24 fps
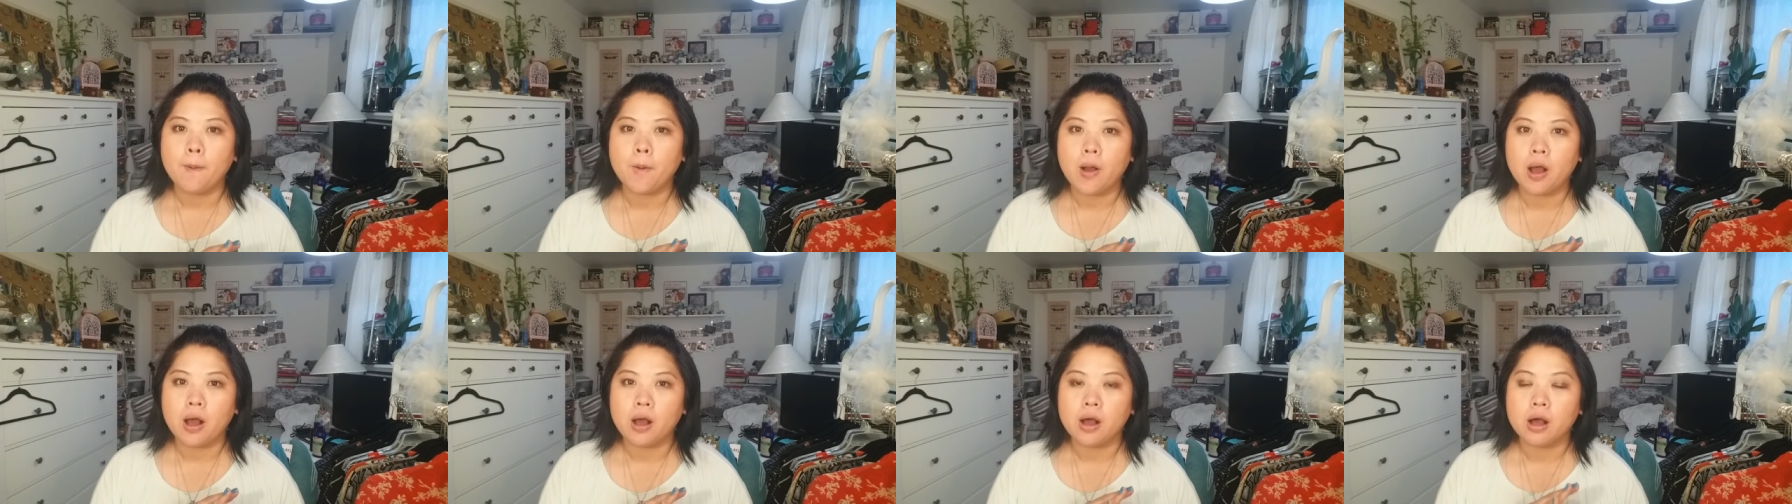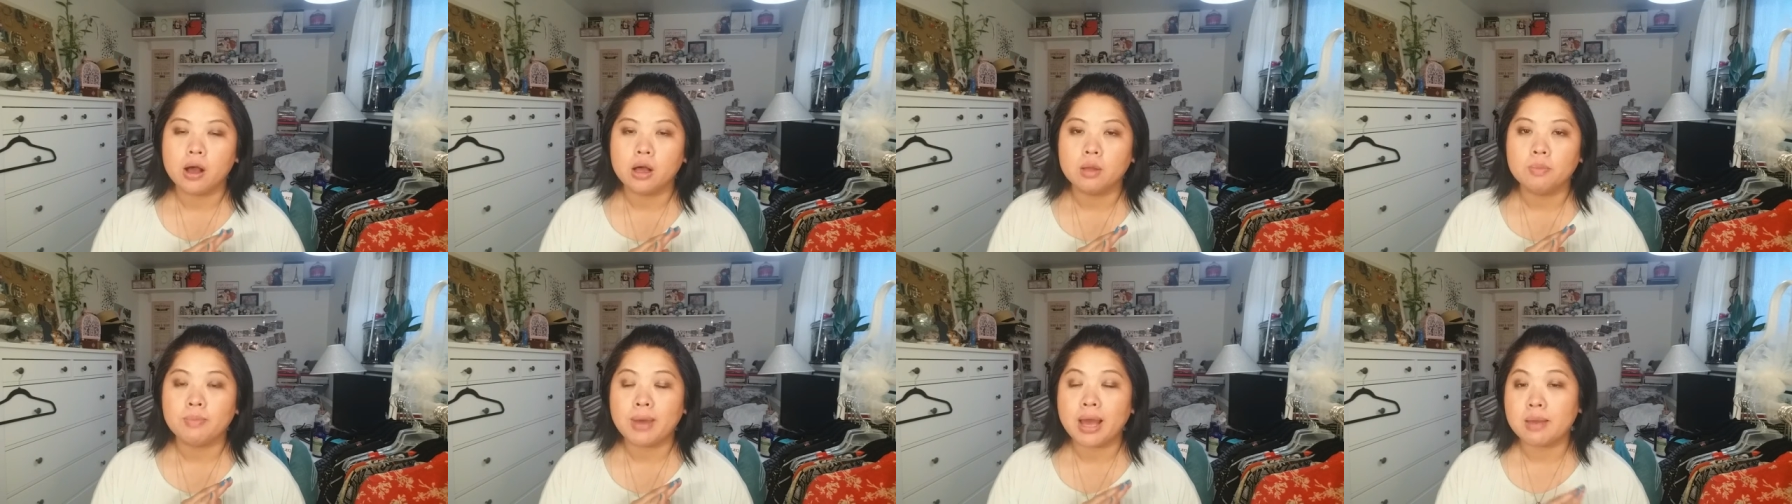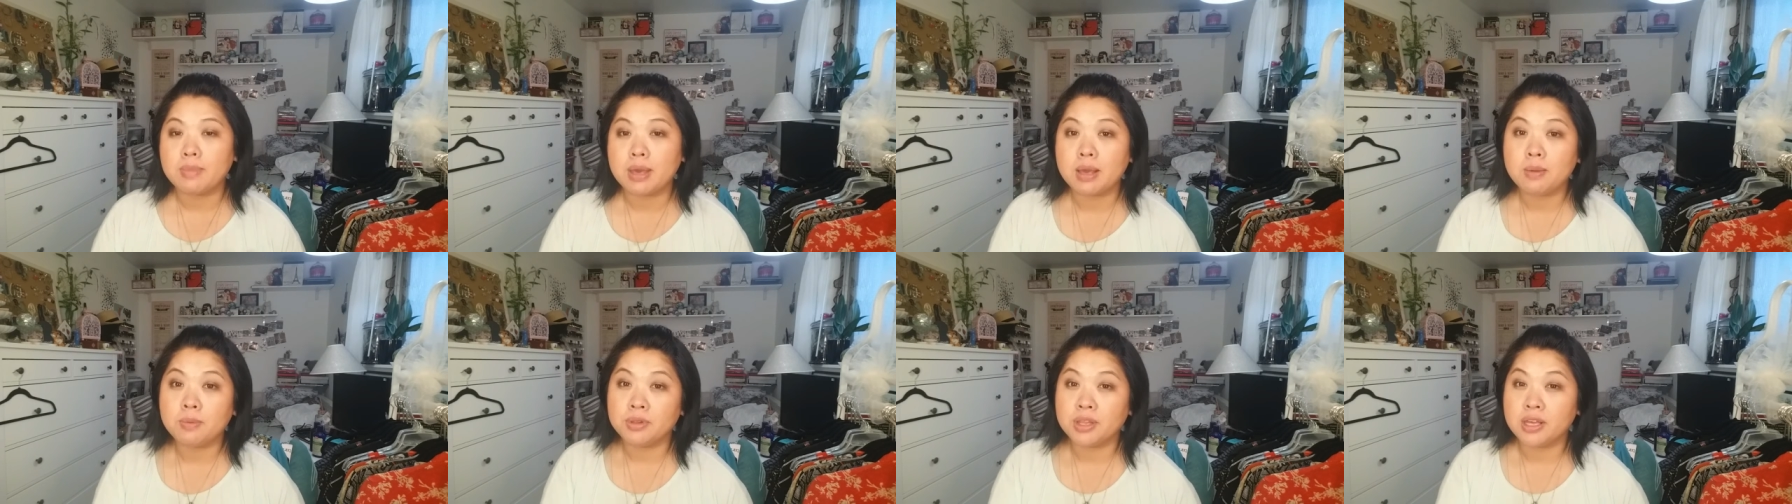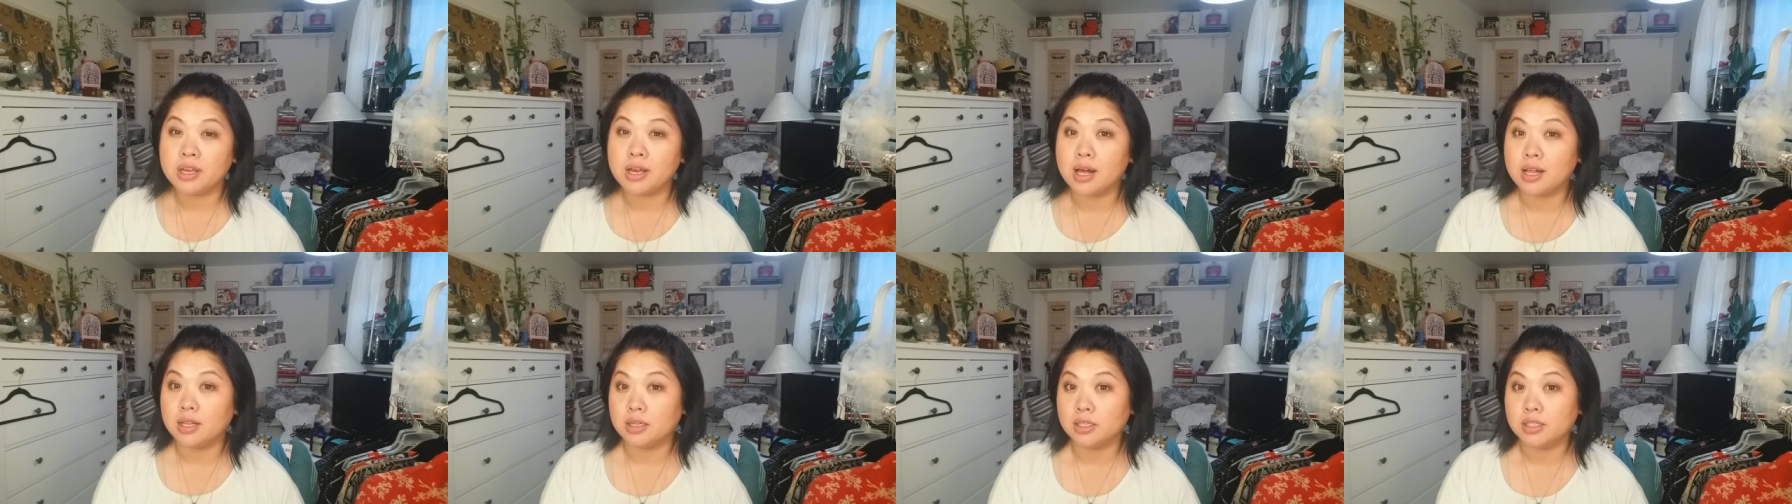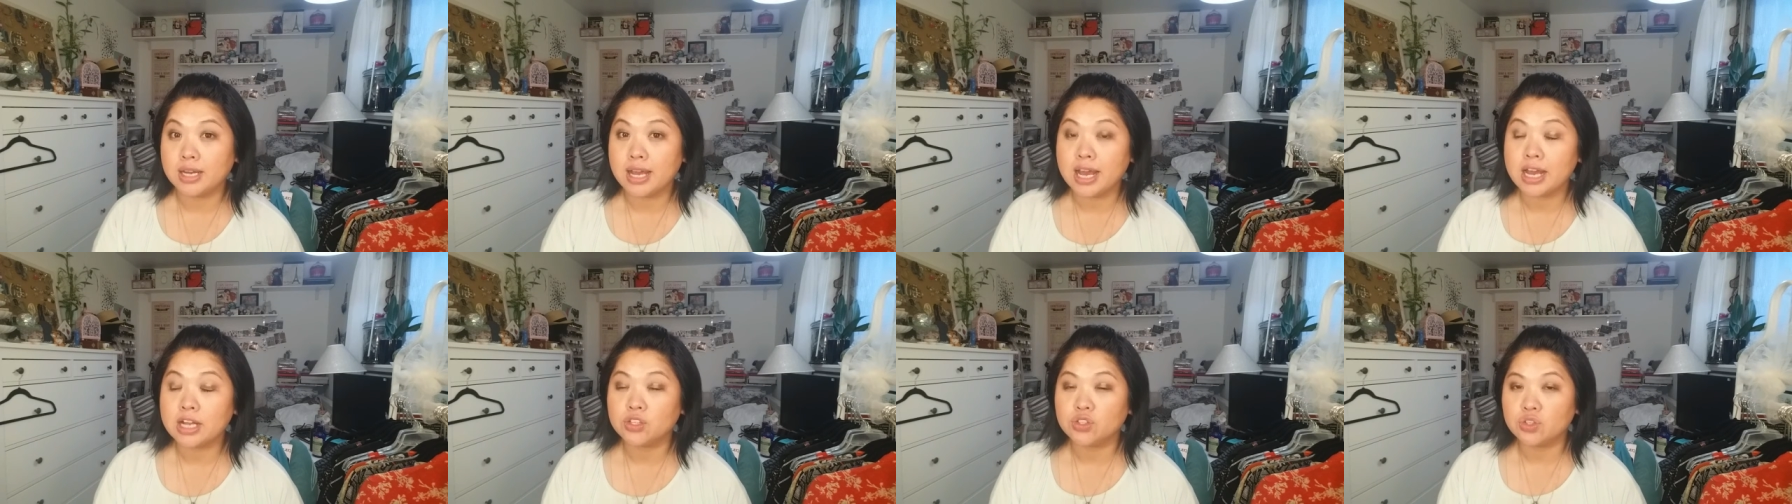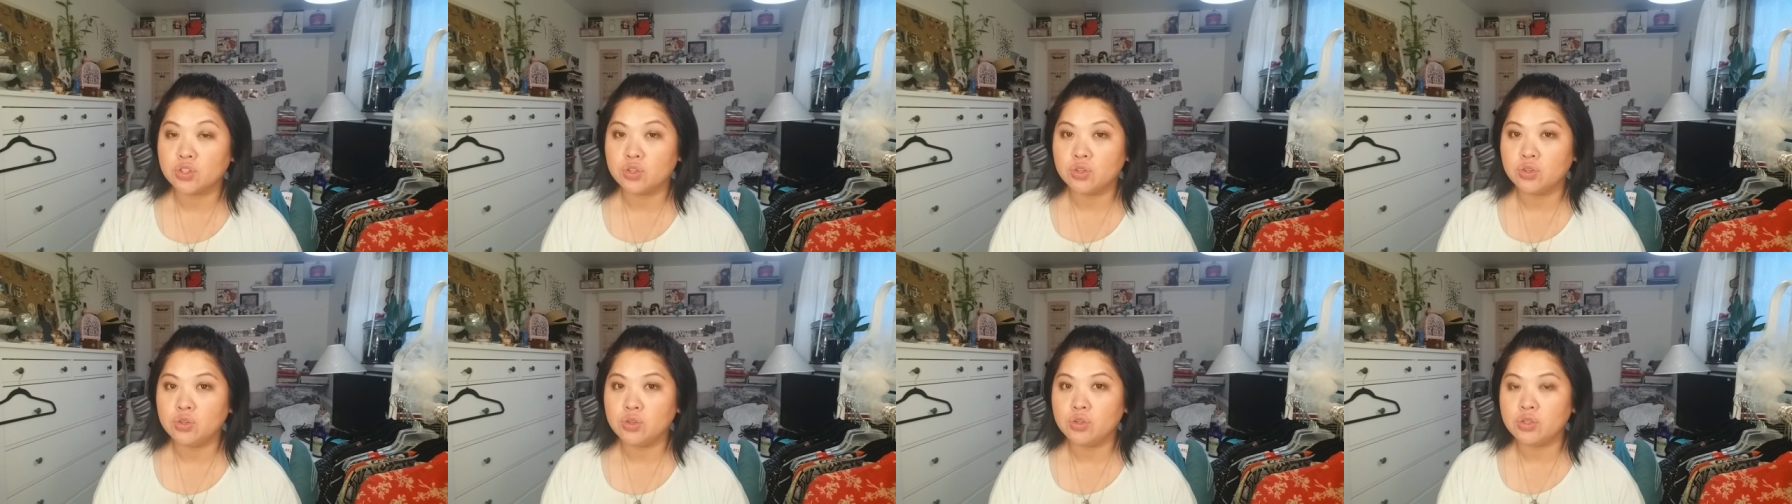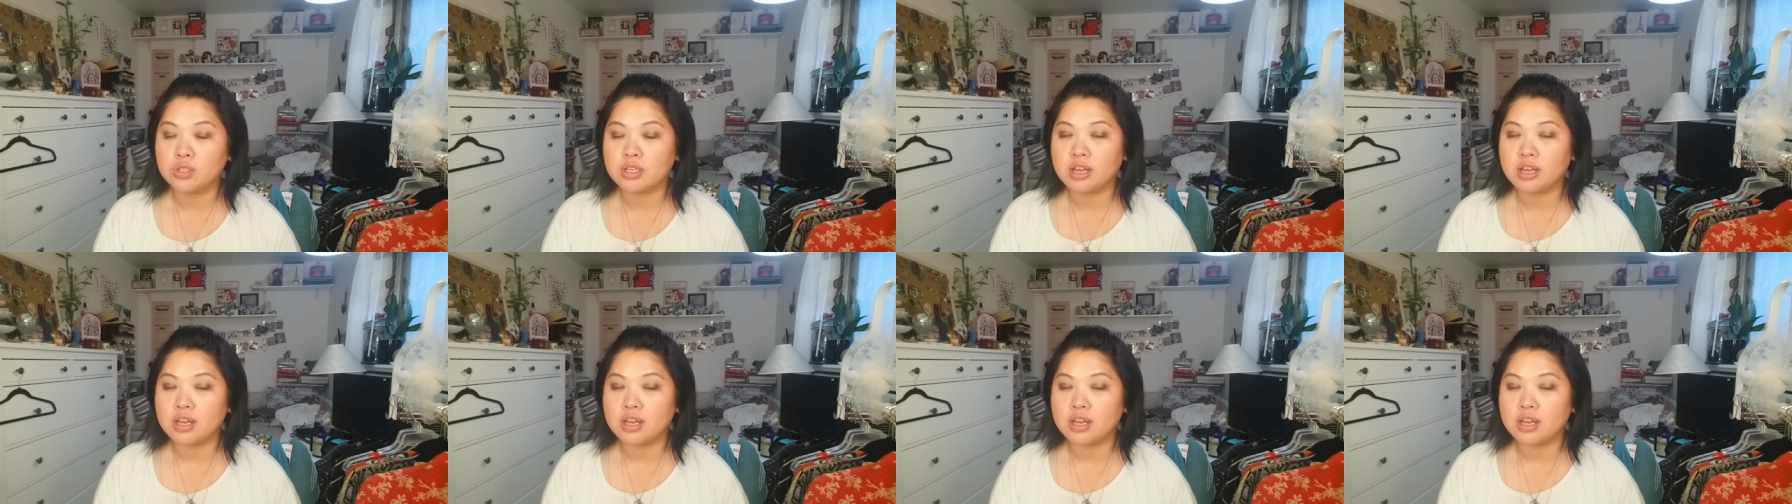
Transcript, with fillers: uh, my Maybelline color tattoos.